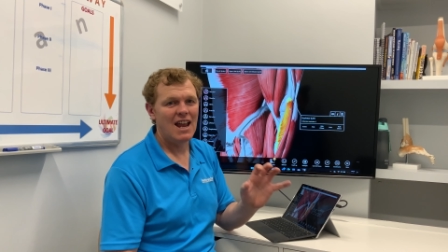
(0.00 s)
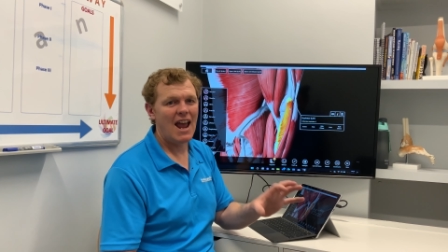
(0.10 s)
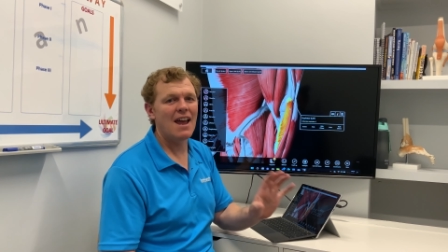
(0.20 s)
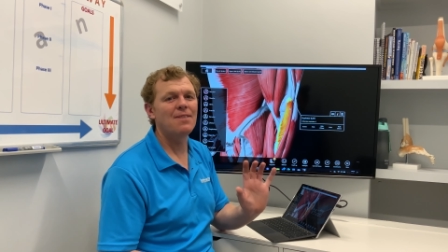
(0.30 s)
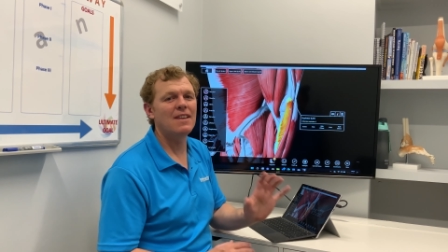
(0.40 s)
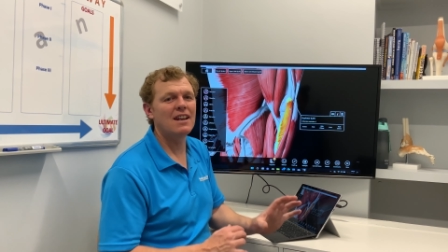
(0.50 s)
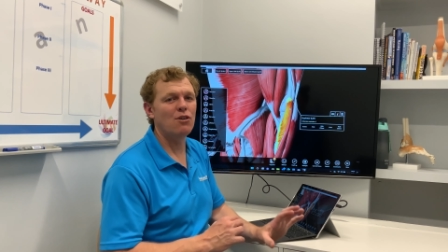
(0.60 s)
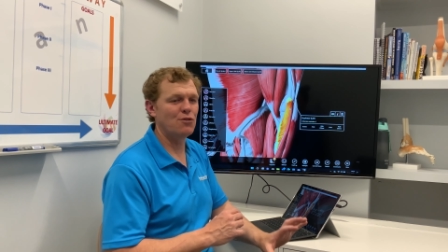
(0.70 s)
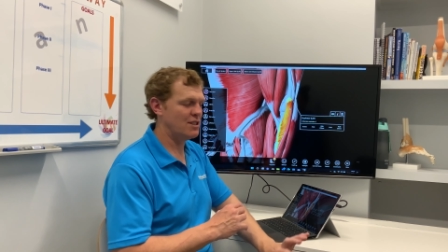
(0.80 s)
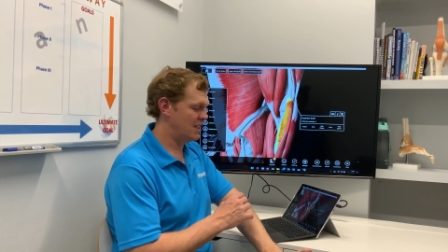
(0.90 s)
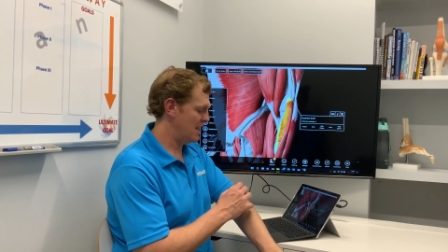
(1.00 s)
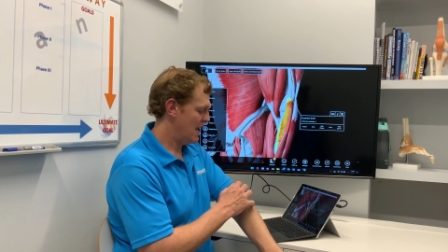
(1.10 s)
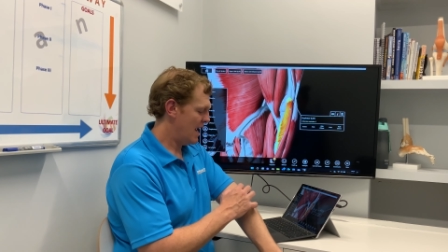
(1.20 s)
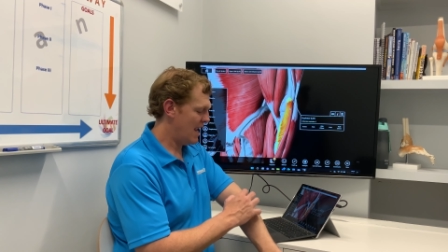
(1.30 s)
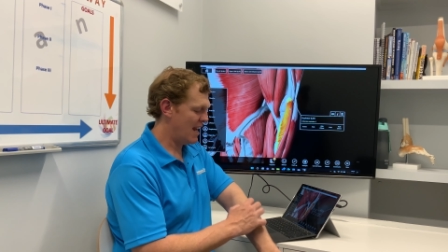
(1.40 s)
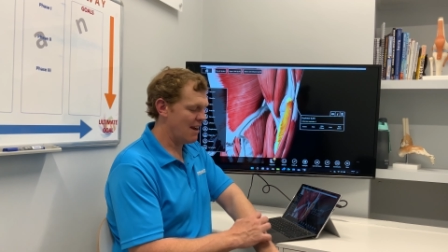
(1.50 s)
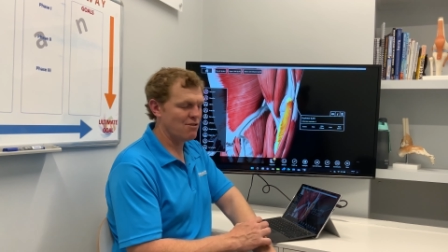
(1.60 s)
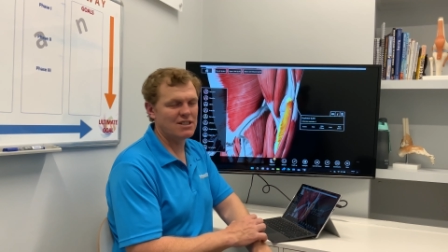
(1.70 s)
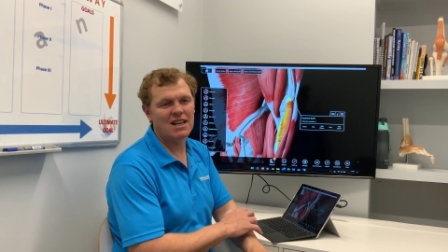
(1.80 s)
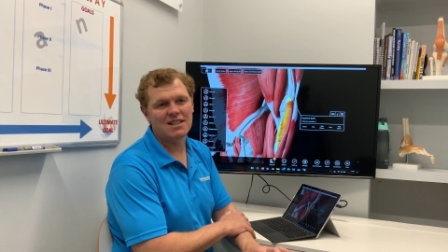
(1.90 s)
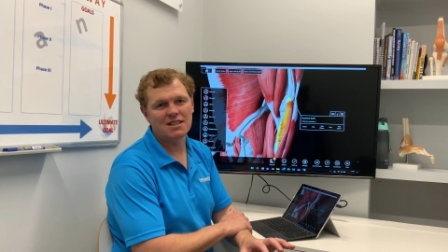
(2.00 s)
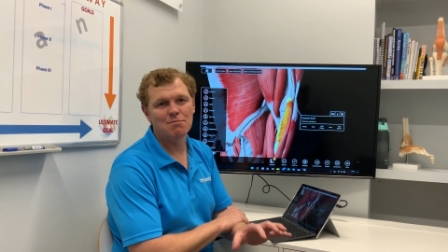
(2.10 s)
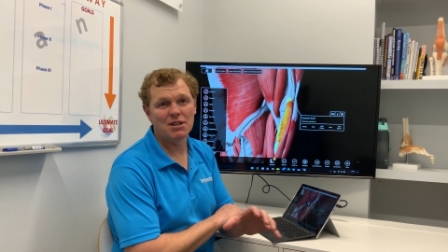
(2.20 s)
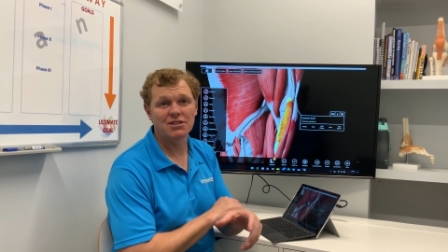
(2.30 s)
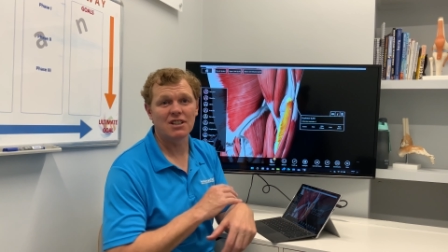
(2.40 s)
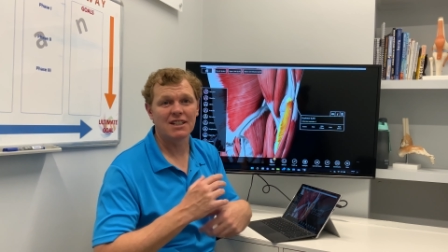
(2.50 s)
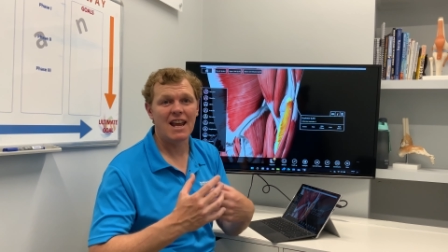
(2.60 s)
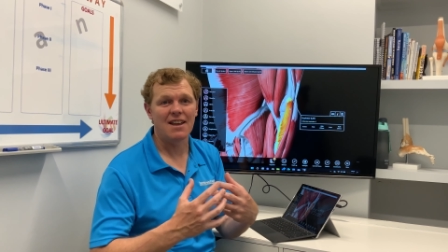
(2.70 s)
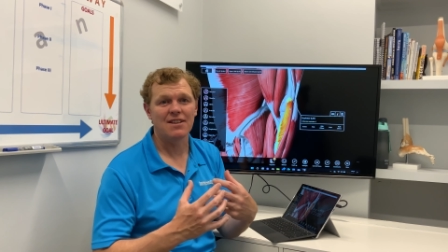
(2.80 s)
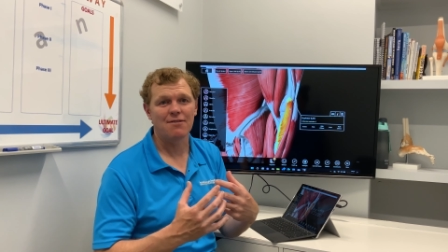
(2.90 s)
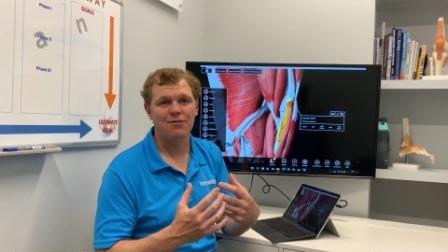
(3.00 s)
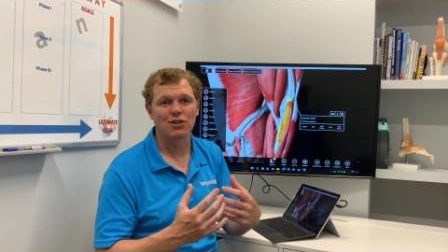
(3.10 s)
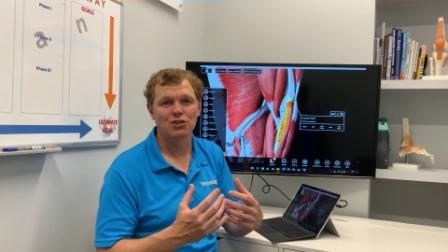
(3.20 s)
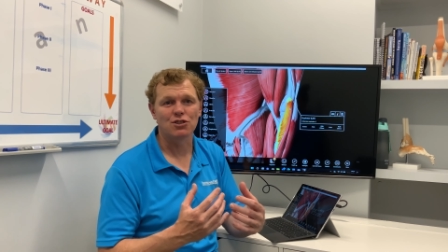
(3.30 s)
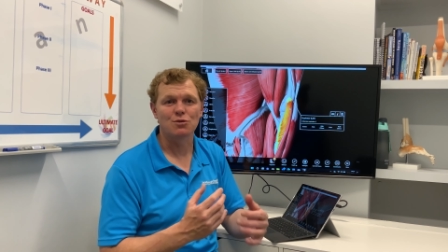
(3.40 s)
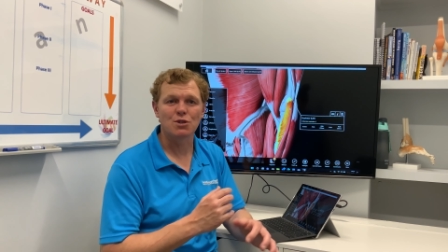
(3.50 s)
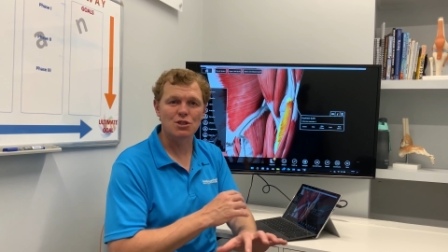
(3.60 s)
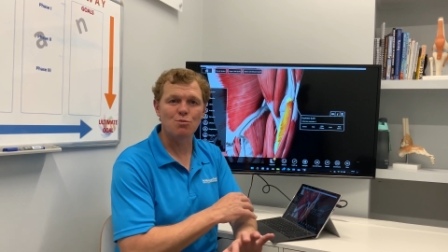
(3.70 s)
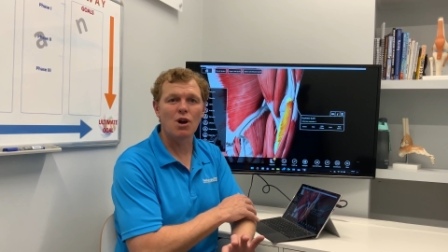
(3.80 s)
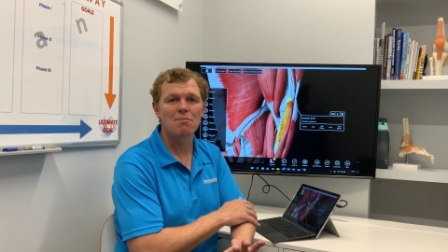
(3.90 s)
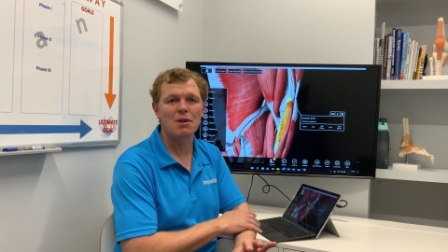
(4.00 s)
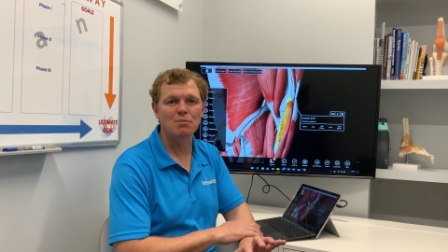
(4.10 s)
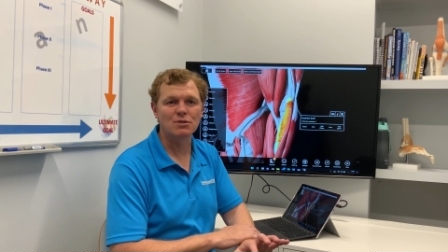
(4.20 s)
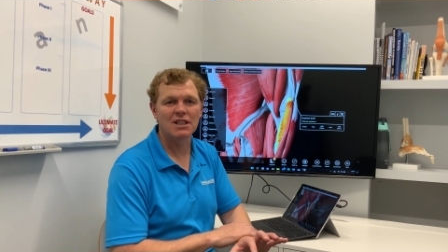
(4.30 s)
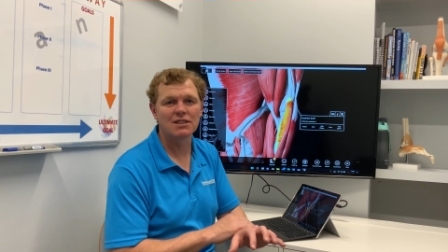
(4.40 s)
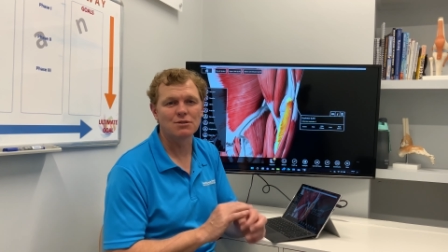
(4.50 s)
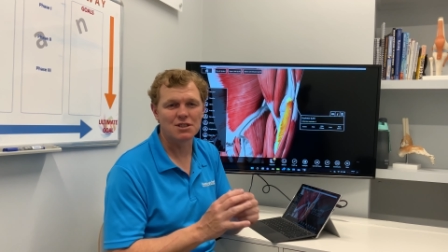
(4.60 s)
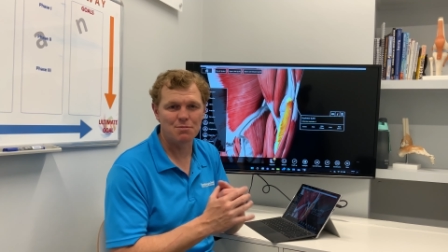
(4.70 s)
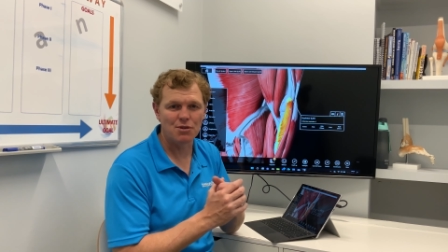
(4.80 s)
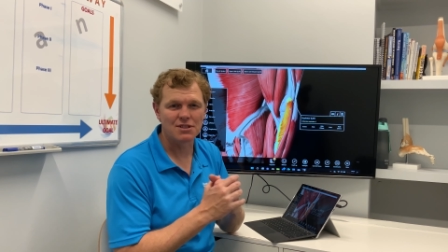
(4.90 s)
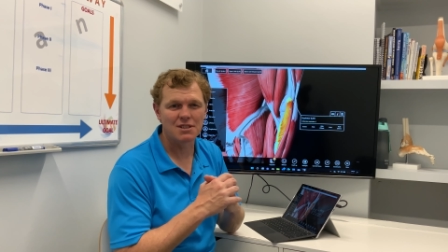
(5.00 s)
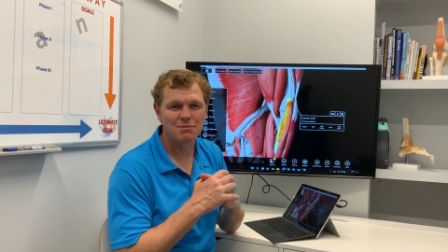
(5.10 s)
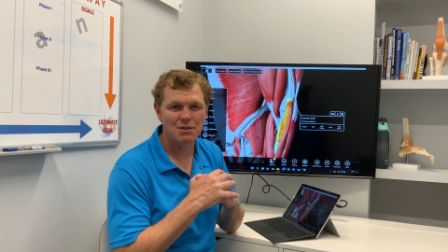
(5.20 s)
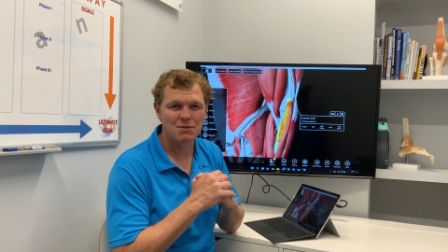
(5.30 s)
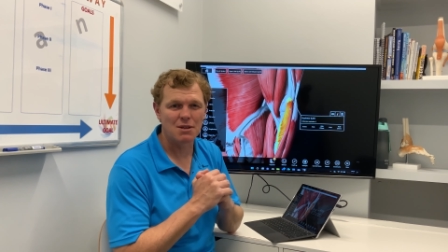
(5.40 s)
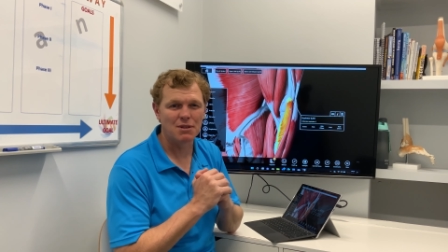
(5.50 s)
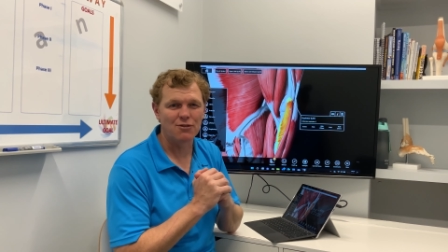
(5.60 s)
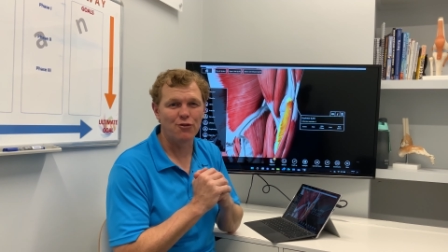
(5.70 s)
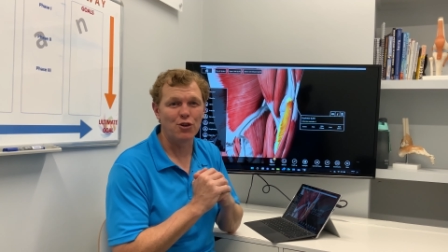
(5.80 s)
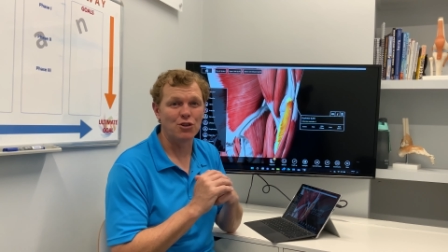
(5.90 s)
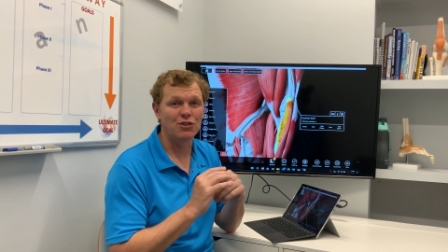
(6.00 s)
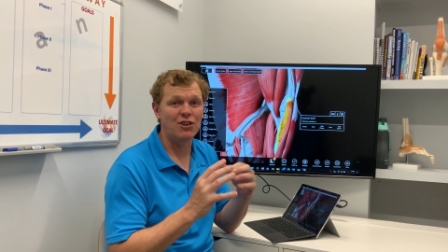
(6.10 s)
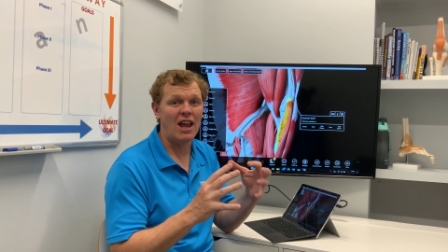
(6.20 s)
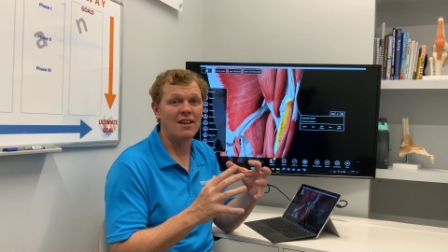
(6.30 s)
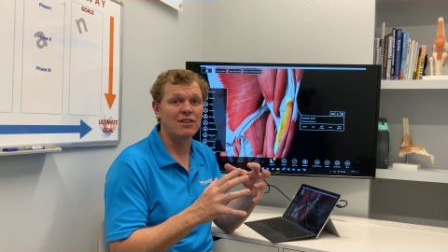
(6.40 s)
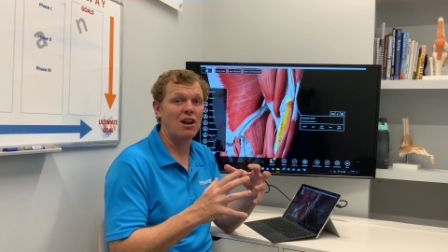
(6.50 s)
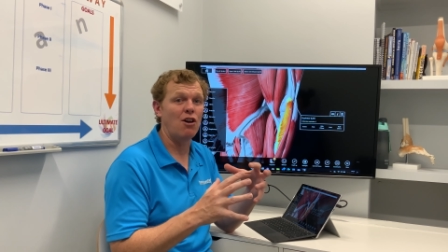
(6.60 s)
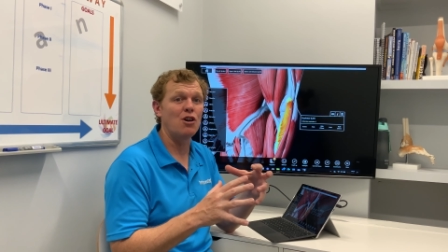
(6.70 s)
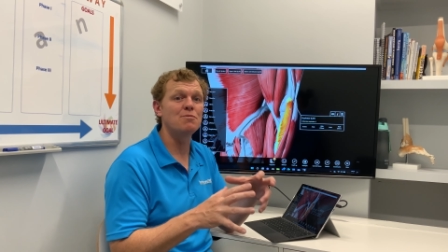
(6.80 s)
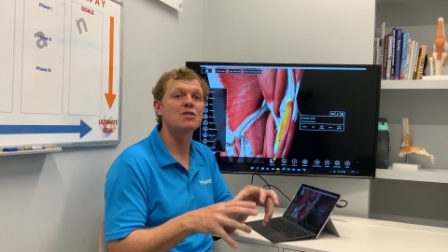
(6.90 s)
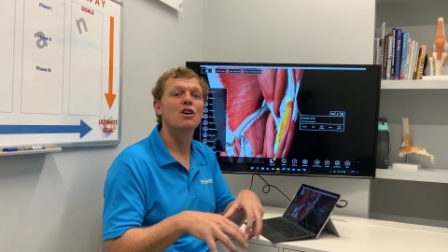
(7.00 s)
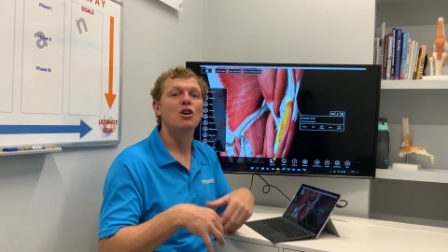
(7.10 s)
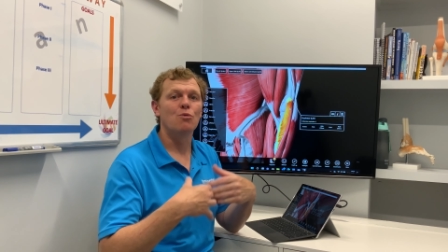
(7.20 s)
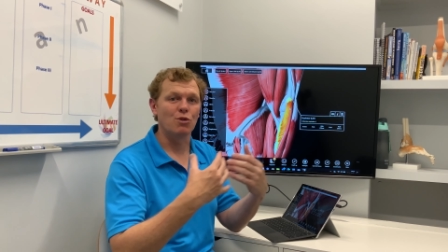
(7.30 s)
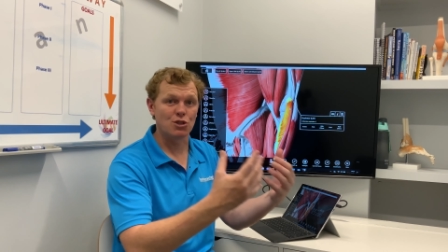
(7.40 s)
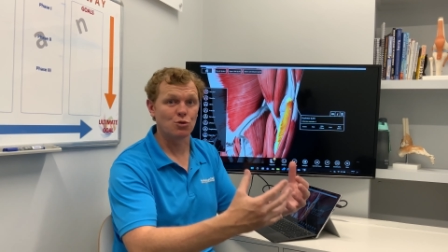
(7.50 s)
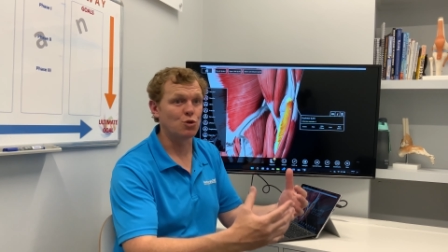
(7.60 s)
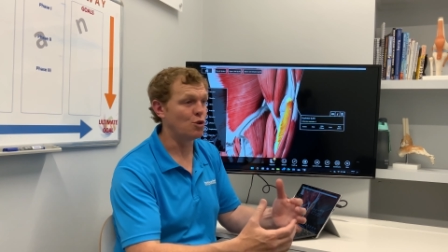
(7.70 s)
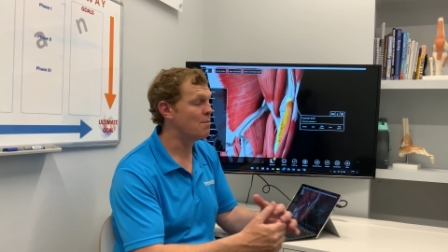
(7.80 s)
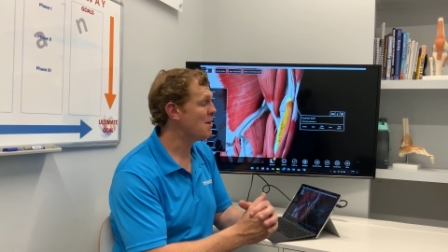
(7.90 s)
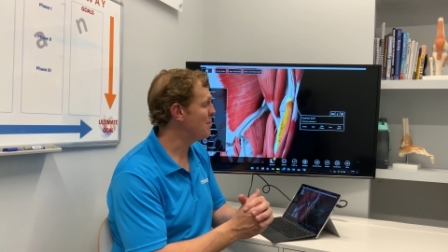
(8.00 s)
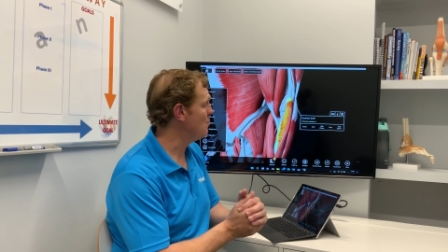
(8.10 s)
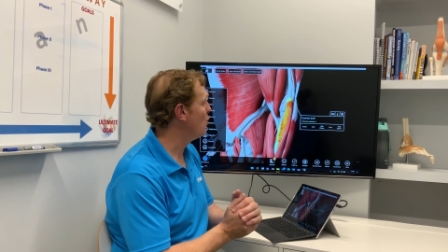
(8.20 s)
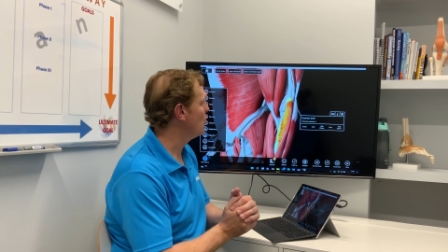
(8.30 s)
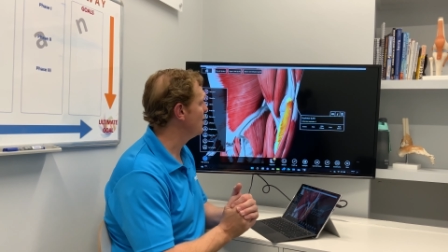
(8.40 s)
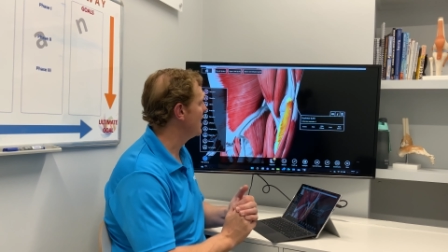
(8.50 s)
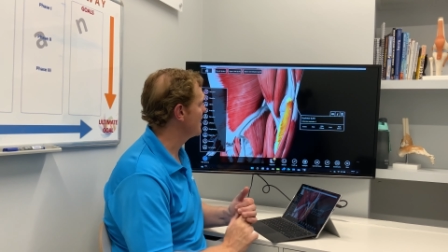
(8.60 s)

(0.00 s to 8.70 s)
and then obviously it irritates the muscle and how that functions, which is why people tend to experience symptoms coming further down their arms, which I'll talk about a bit more in the